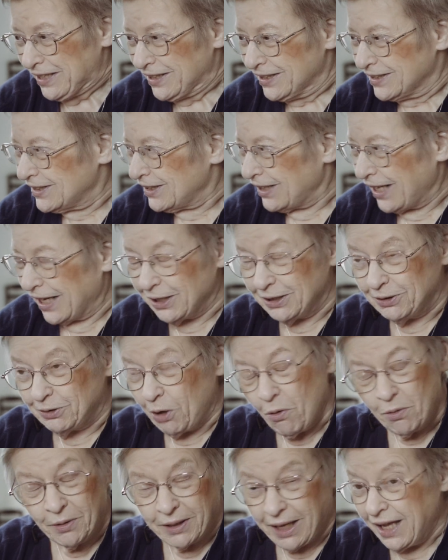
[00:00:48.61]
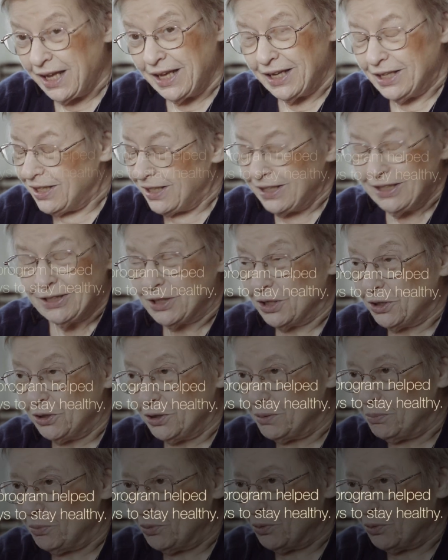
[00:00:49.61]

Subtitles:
And it's like, okay, it is a good